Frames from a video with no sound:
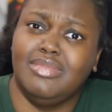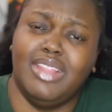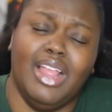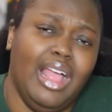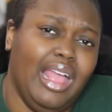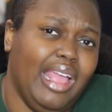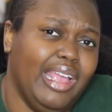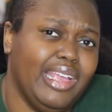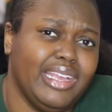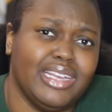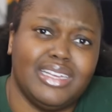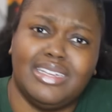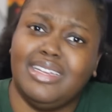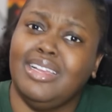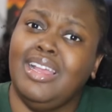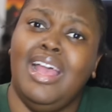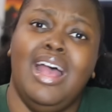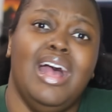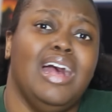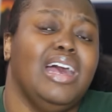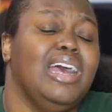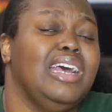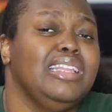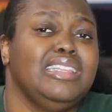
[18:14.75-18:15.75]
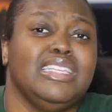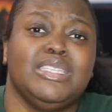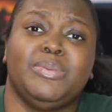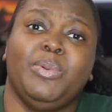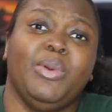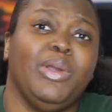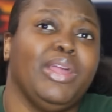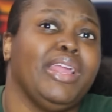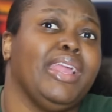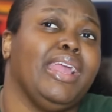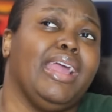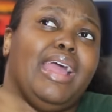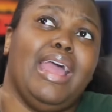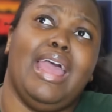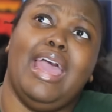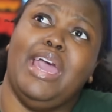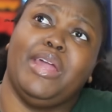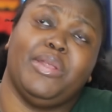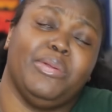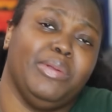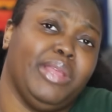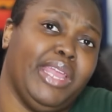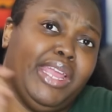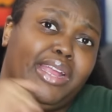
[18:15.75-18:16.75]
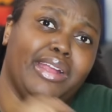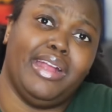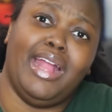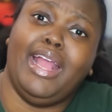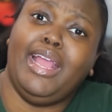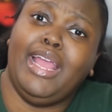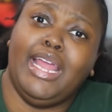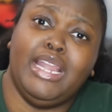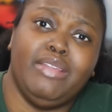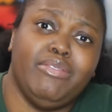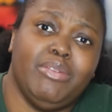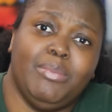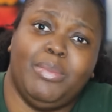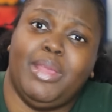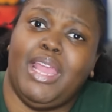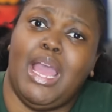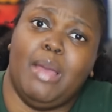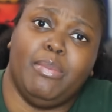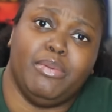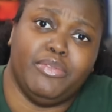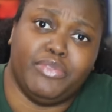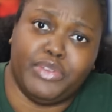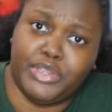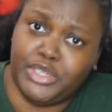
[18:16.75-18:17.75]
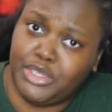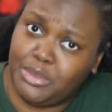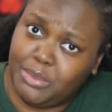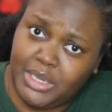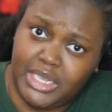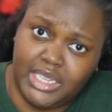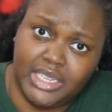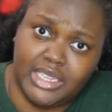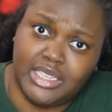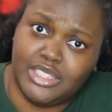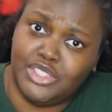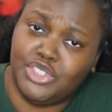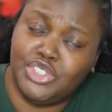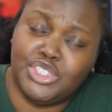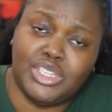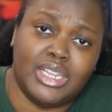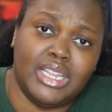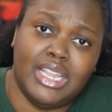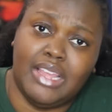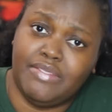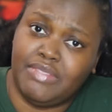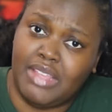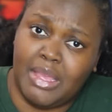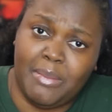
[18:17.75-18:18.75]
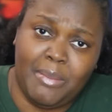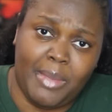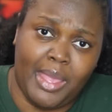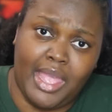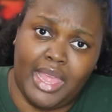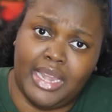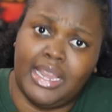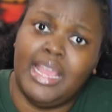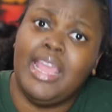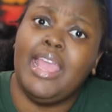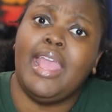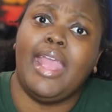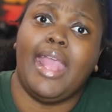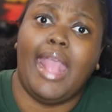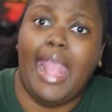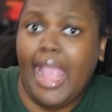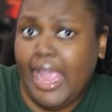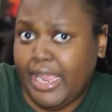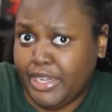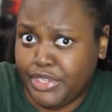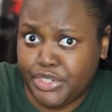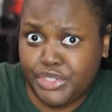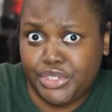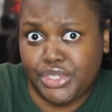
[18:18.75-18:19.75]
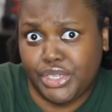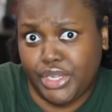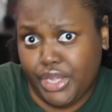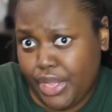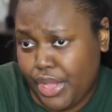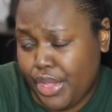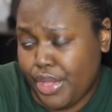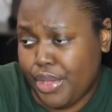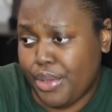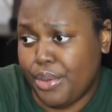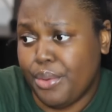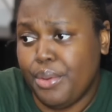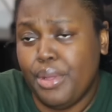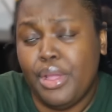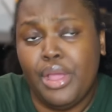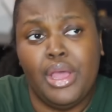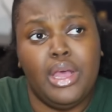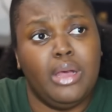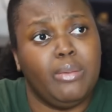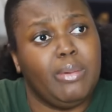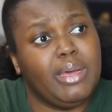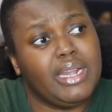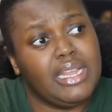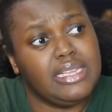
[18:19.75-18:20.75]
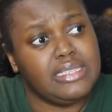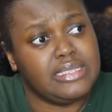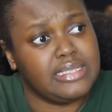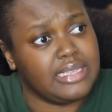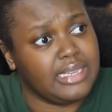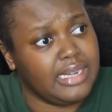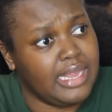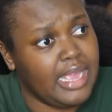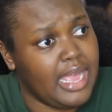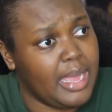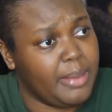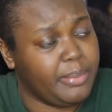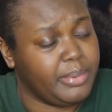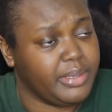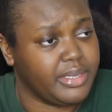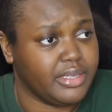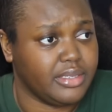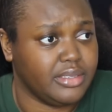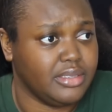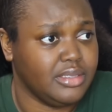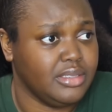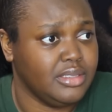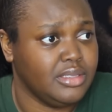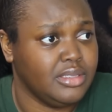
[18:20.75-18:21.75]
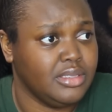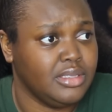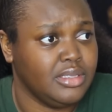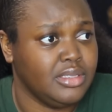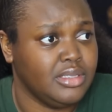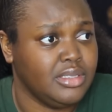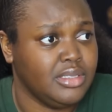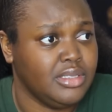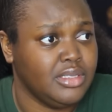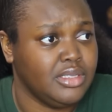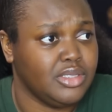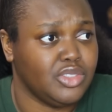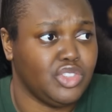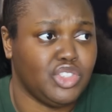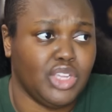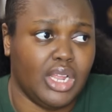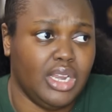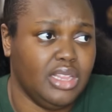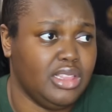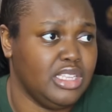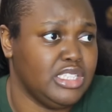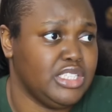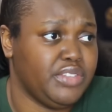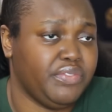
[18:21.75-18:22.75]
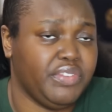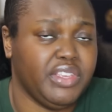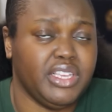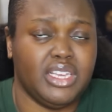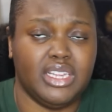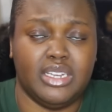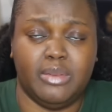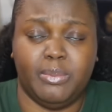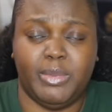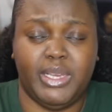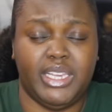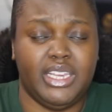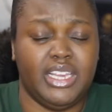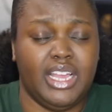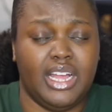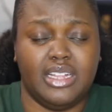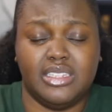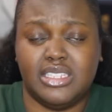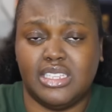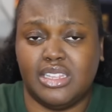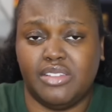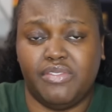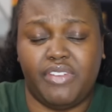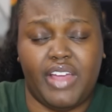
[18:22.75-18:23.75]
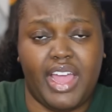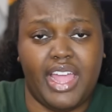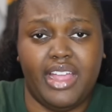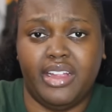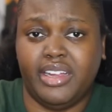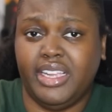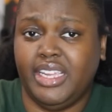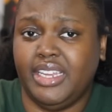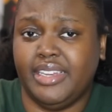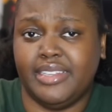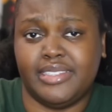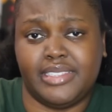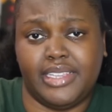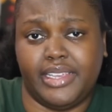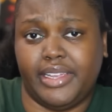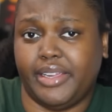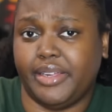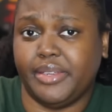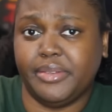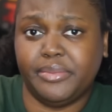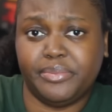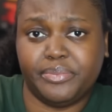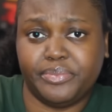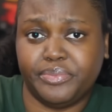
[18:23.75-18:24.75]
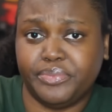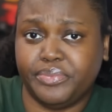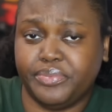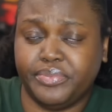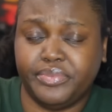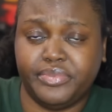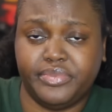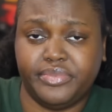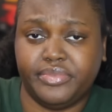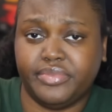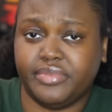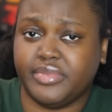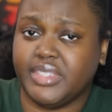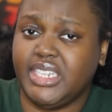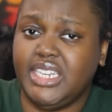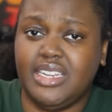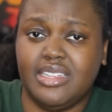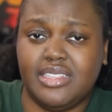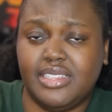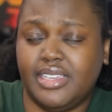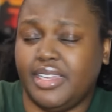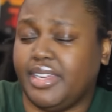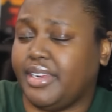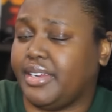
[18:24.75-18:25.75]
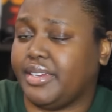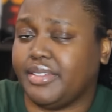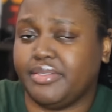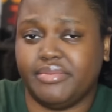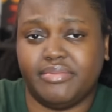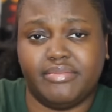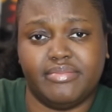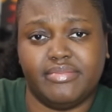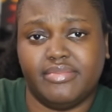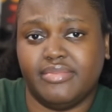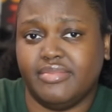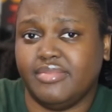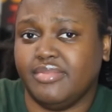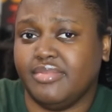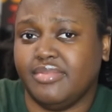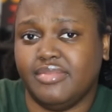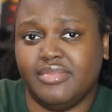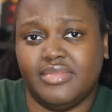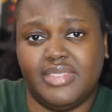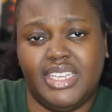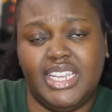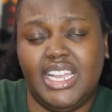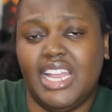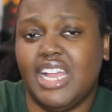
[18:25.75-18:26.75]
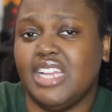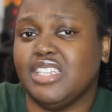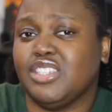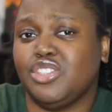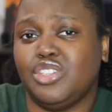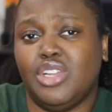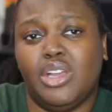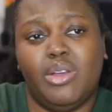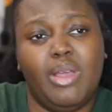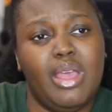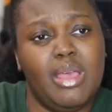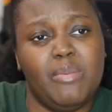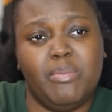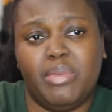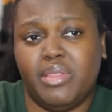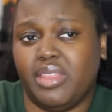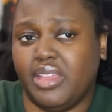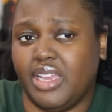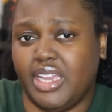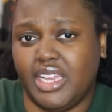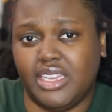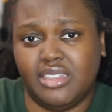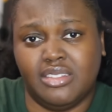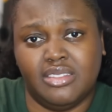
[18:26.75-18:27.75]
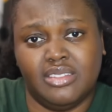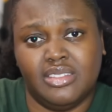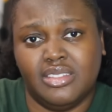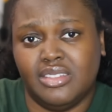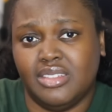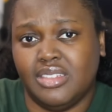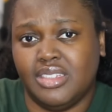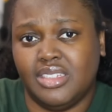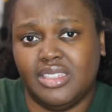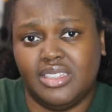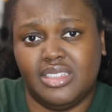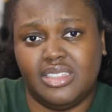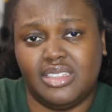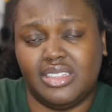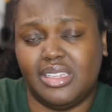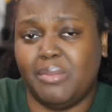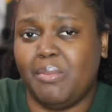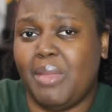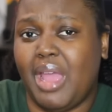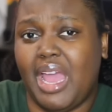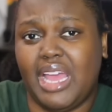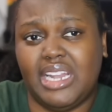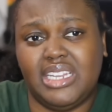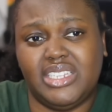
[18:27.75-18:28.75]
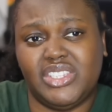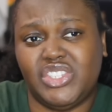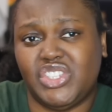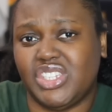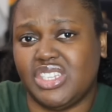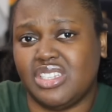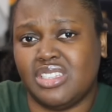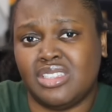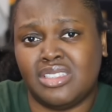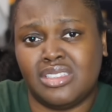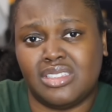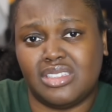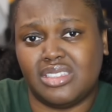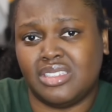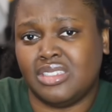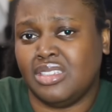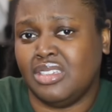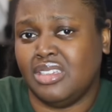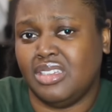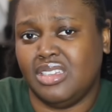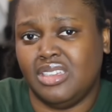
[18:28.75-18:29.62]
Like, at this point, I don't care. I can't even be happy for you, because you should have left that man ages ago. What else is gonna happen? Jonathan's feet gonna be held to the fire? He doesn't care. He doesn't care. He has no empathy. The man is just,